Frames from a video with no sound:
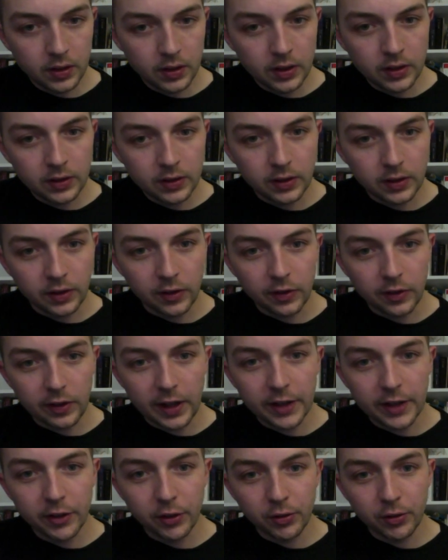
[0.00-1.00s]
Then
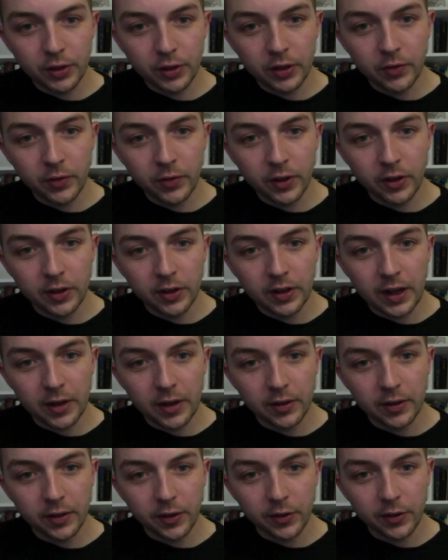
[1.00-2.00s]
slide your ring finger down
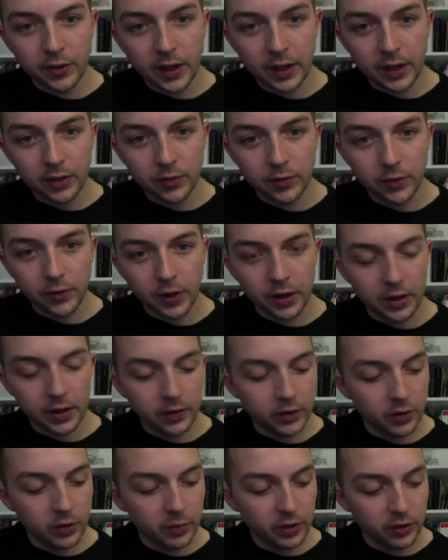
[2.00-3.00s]
to the second fret of
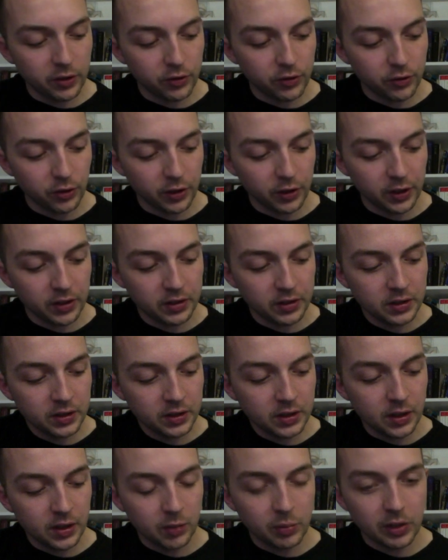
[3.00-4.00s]
the B string
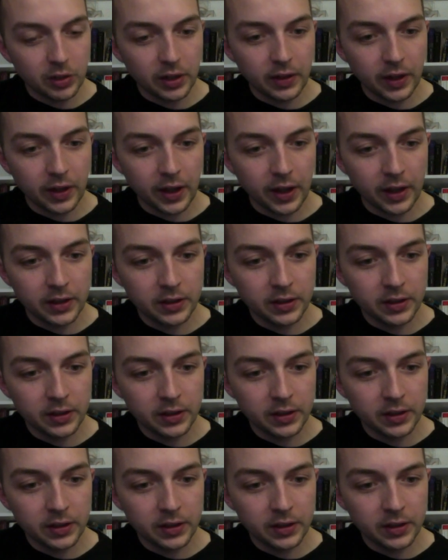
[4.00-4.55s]
and play that.